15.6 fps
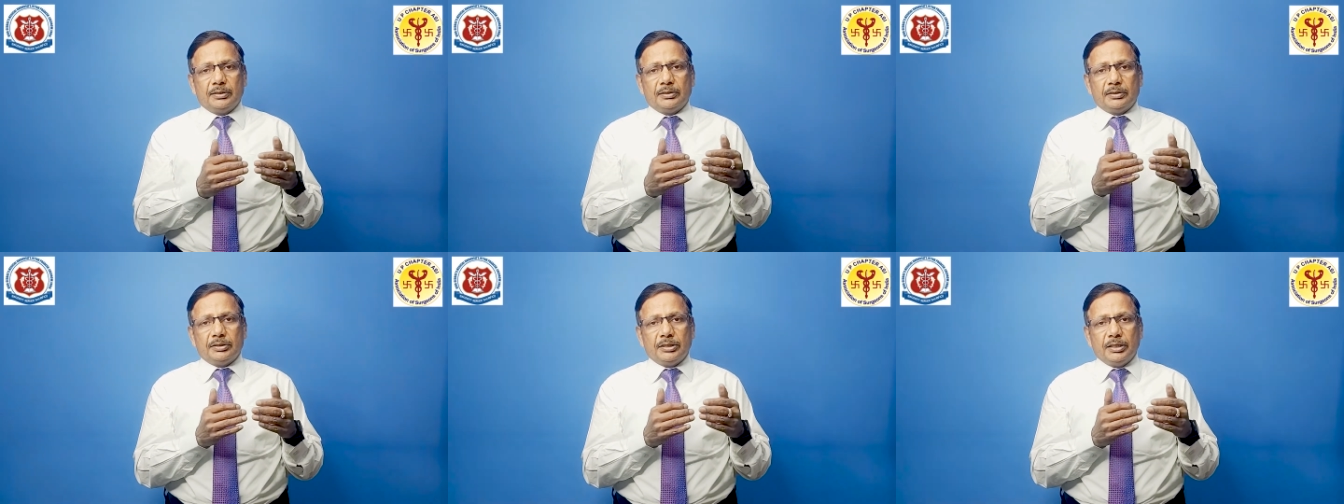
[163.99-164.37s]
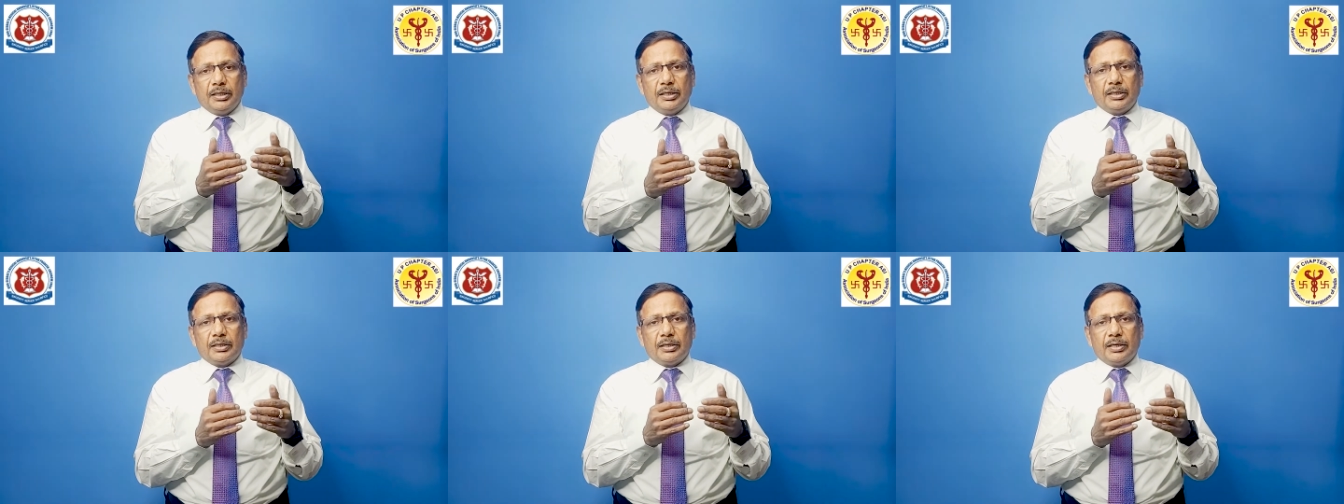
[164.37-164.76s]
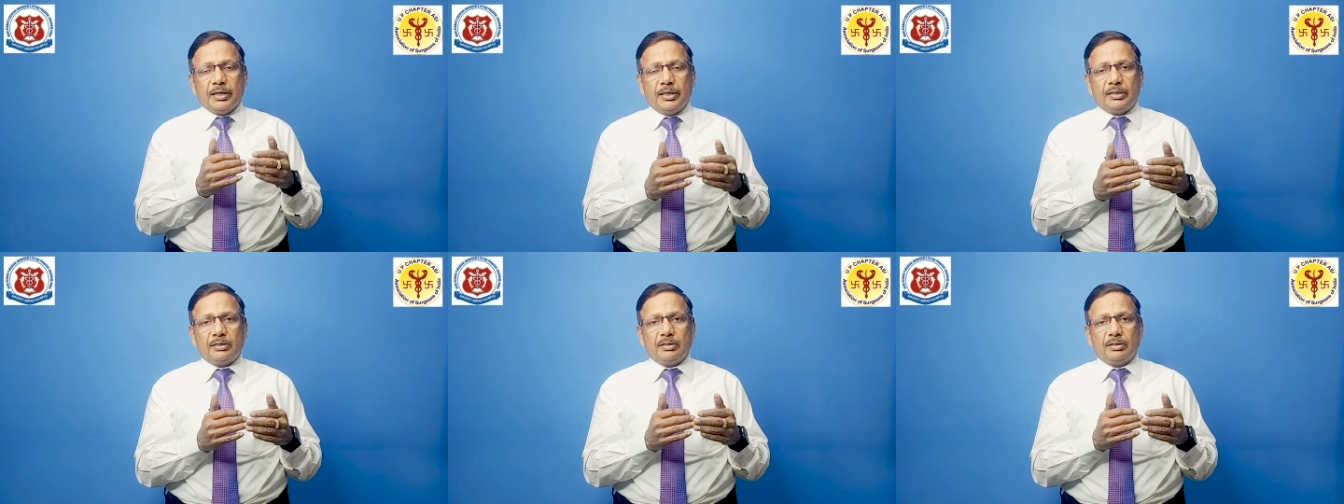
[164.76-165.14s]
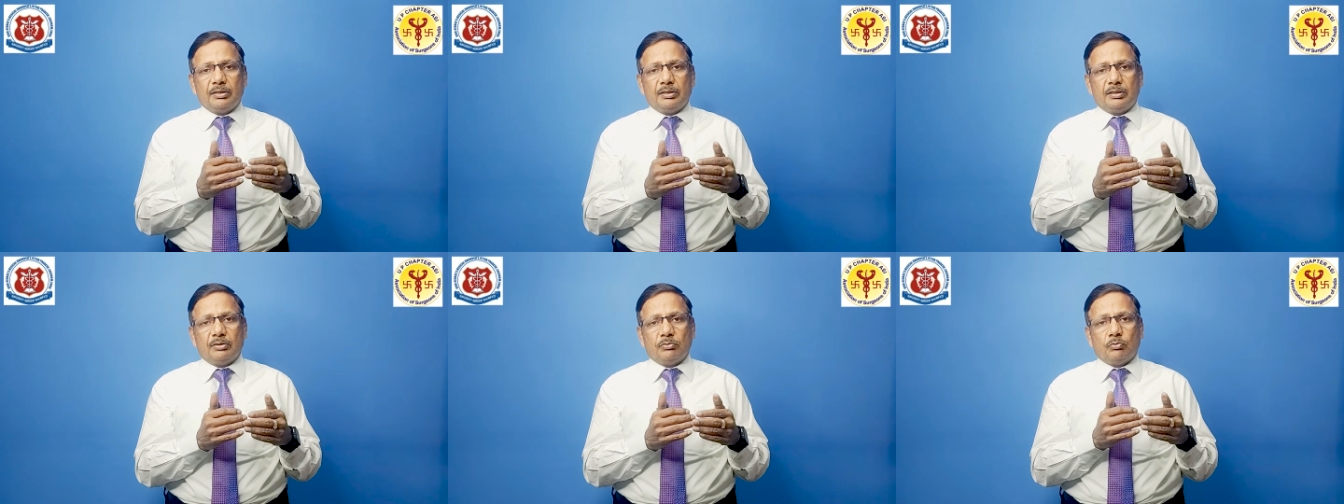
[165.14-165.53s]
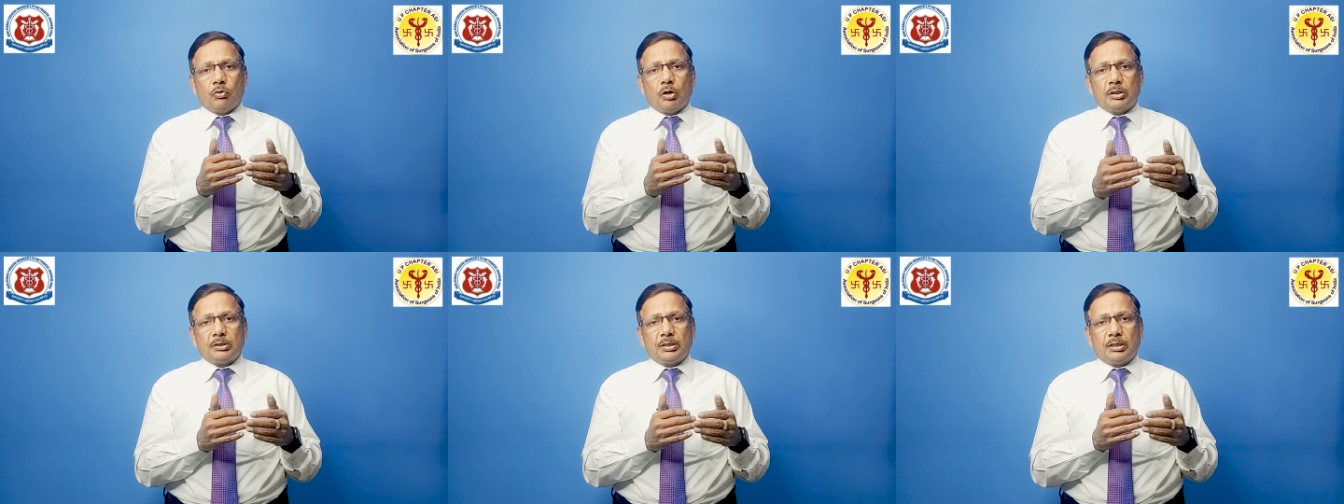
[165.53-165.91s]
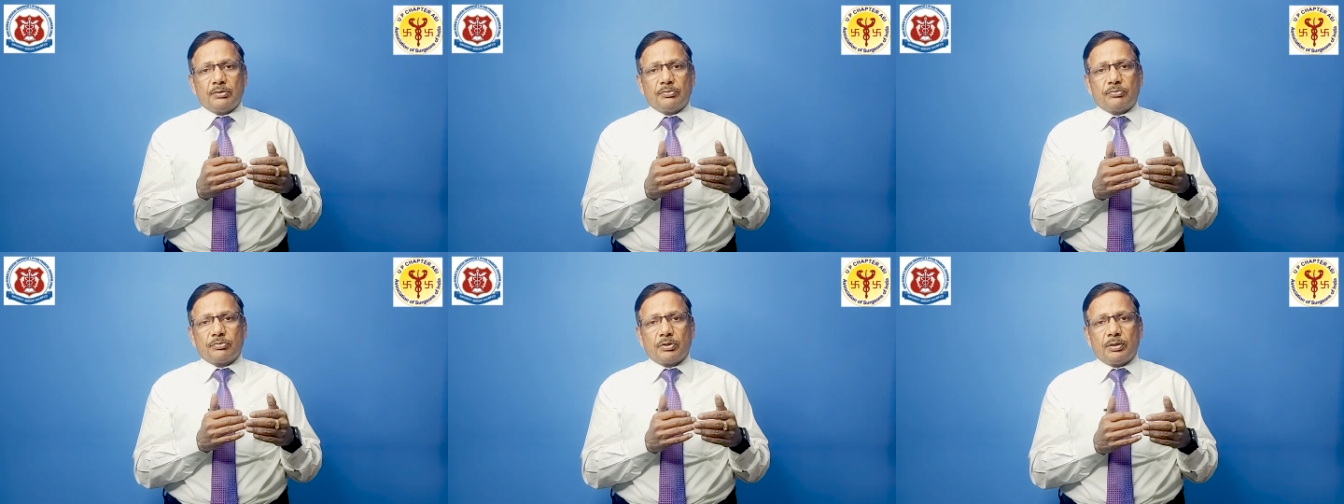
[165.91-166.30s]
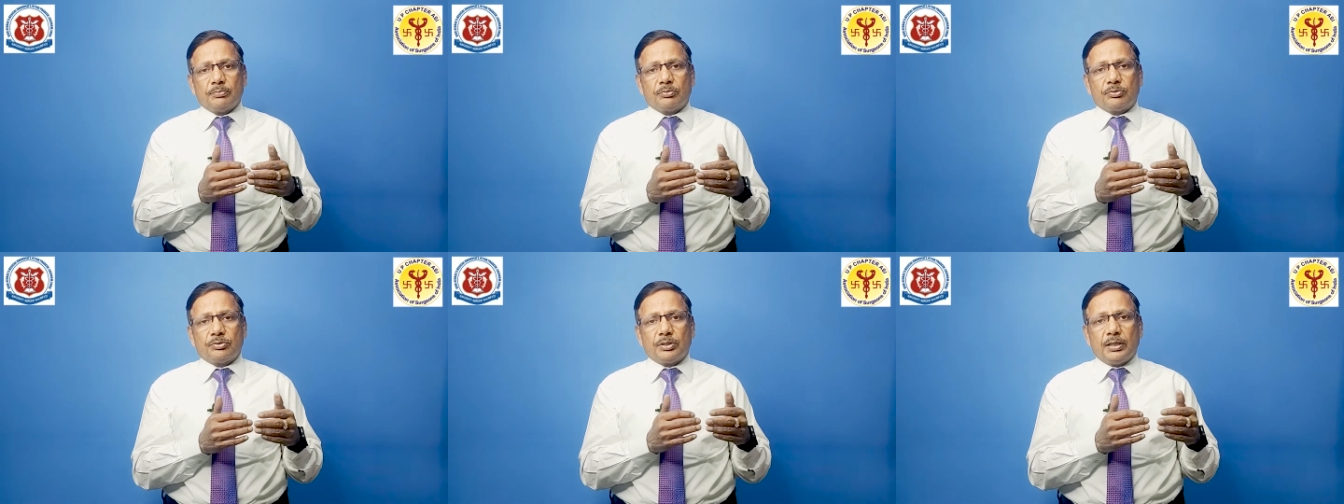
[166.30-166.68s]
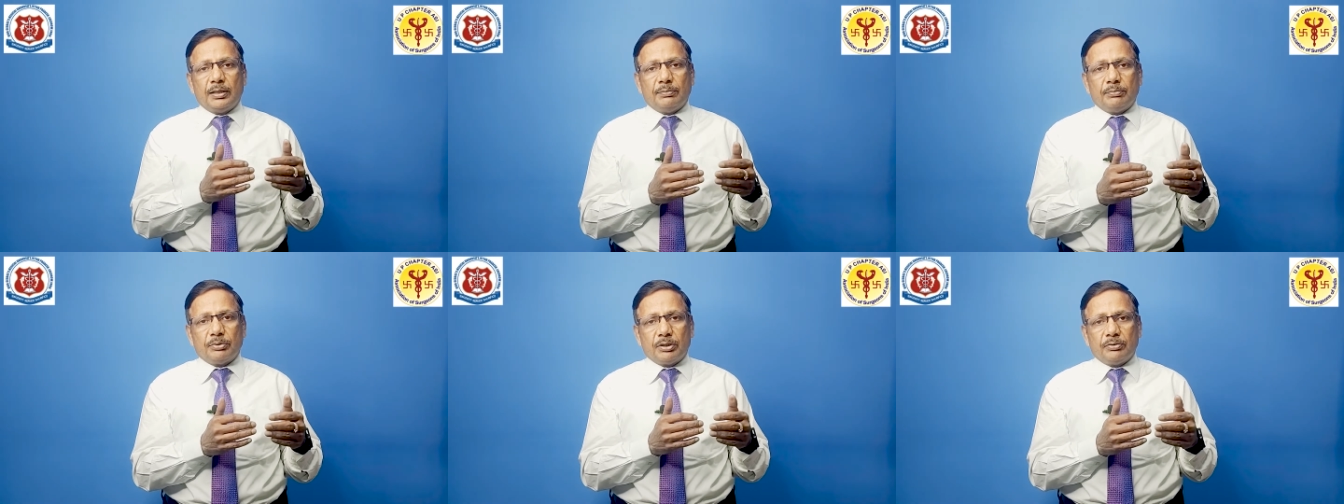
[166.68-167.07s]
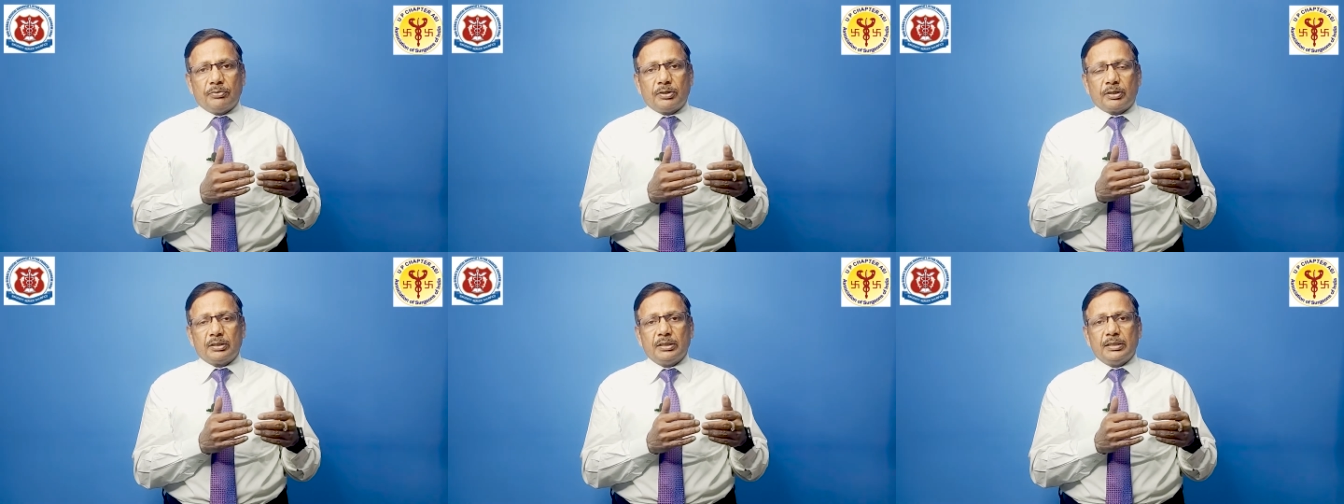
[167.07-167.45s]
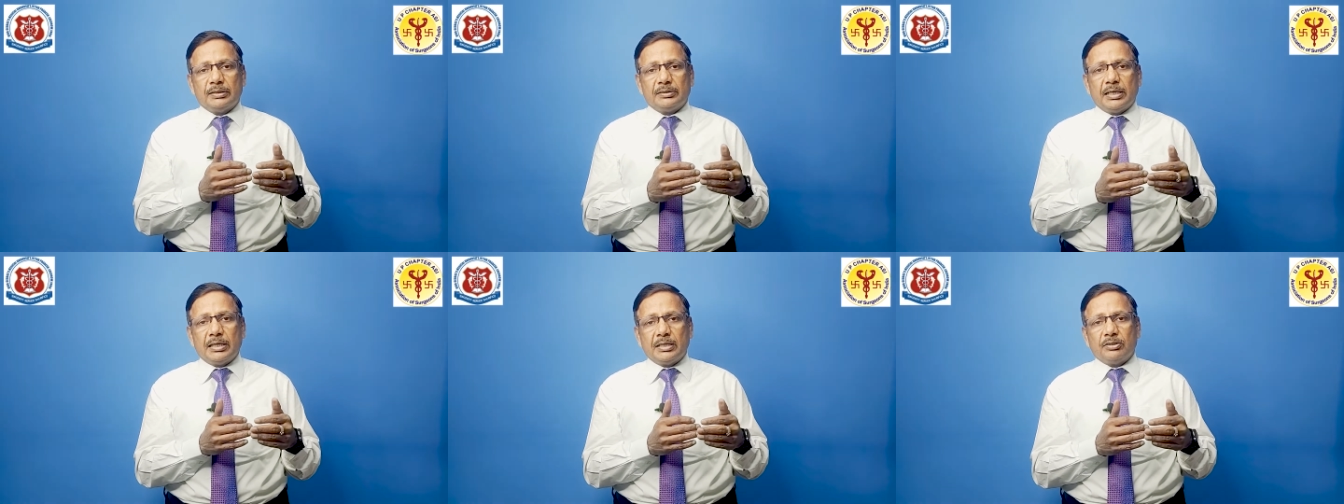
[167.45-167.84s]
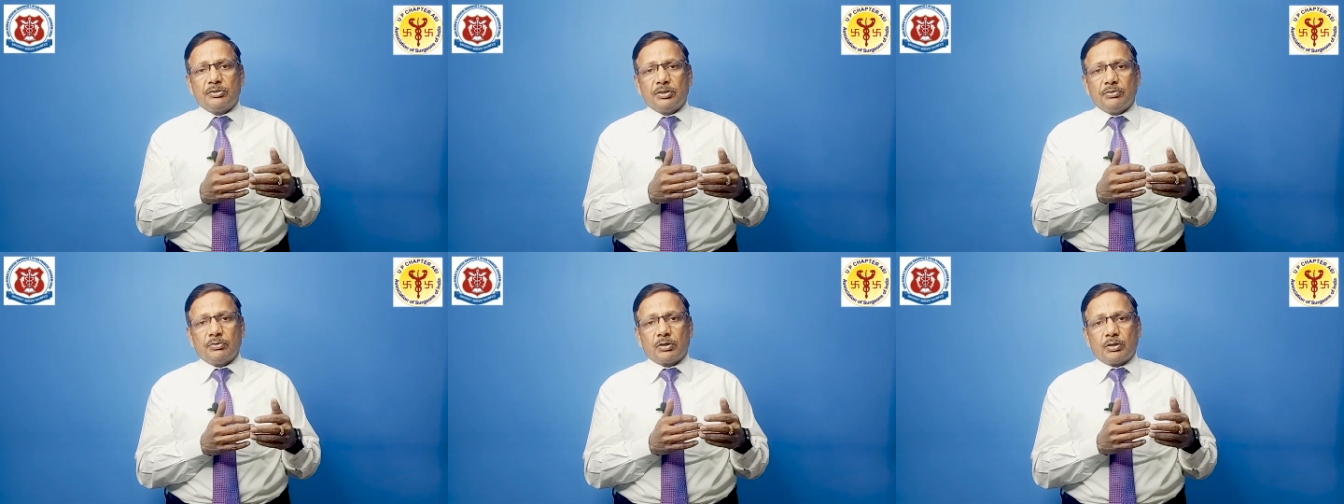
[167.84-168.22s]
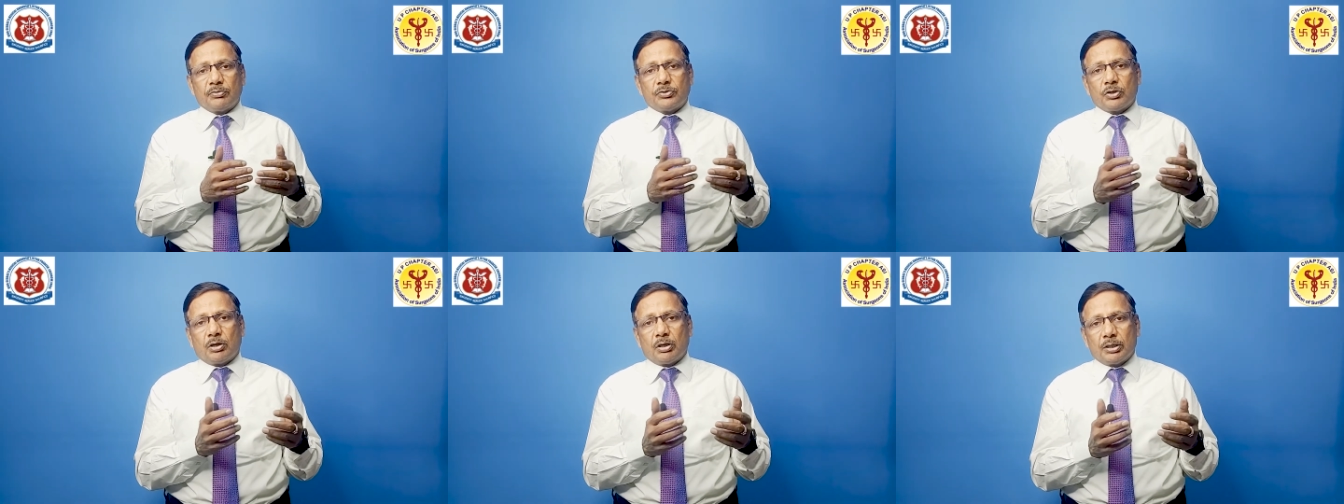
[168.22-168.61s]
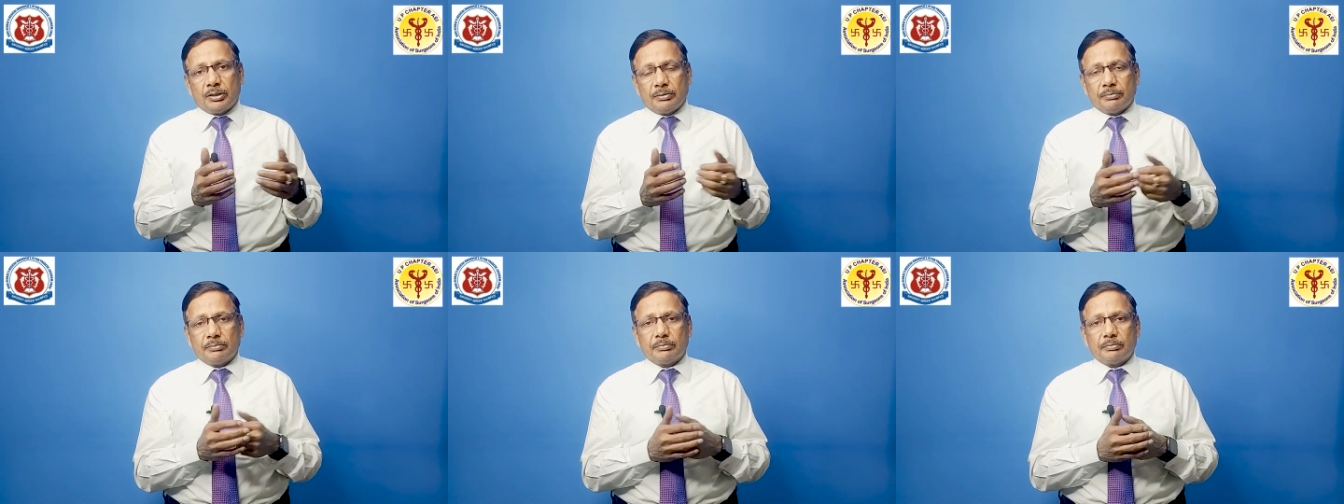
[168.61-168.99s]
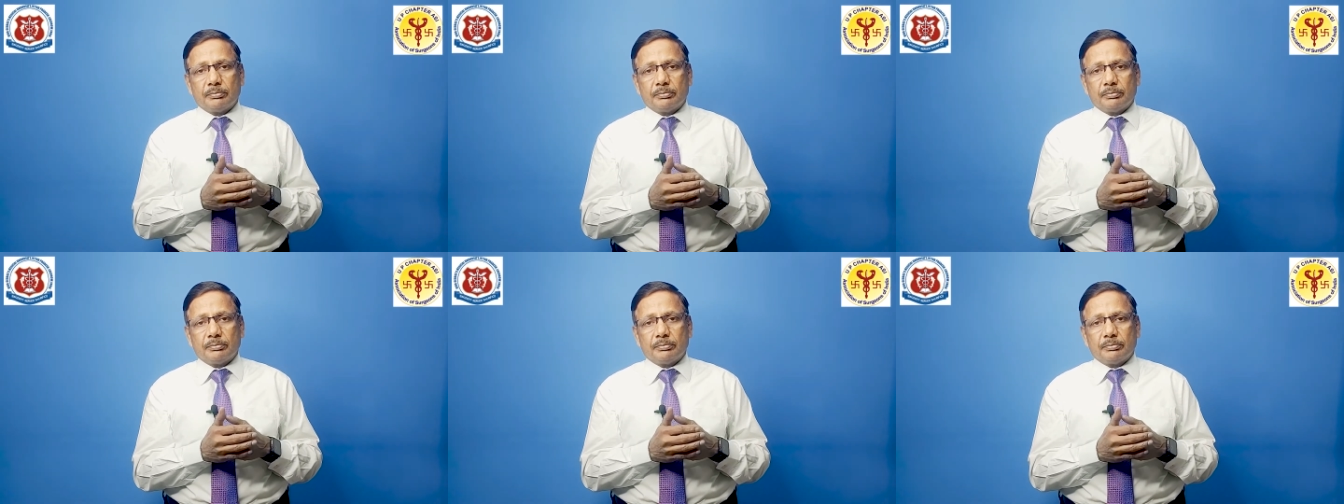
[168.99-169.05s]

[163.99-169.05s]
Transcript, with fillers: they get water from same river, that is River of Jordan.